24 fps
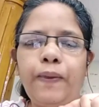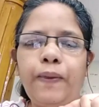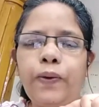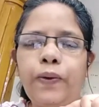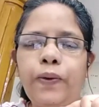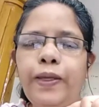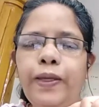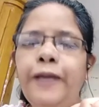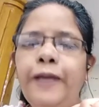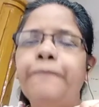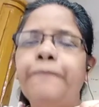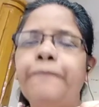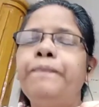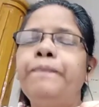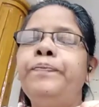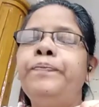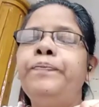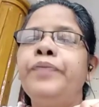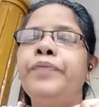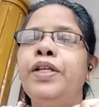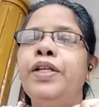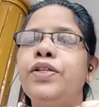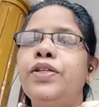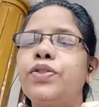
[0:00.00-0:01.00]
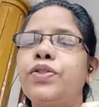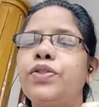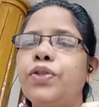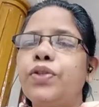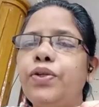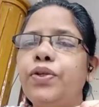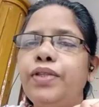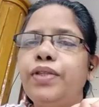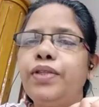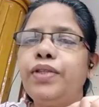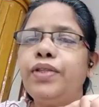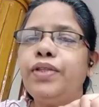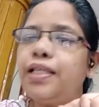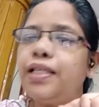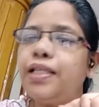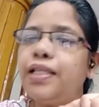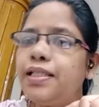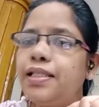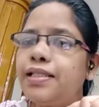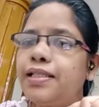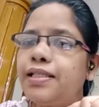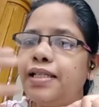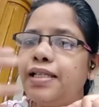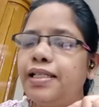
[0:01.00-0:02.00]
Okay, so
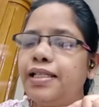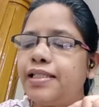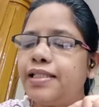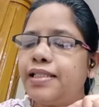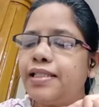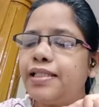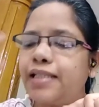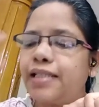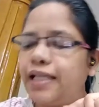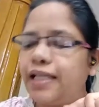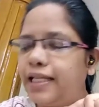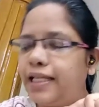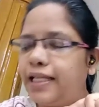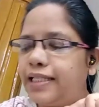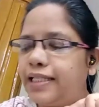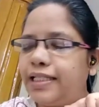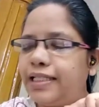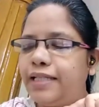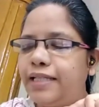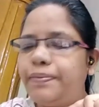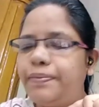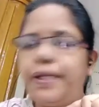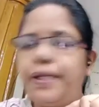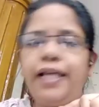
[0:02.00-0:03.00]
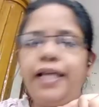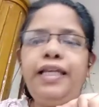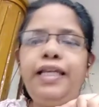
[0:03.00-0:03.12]
this is collected by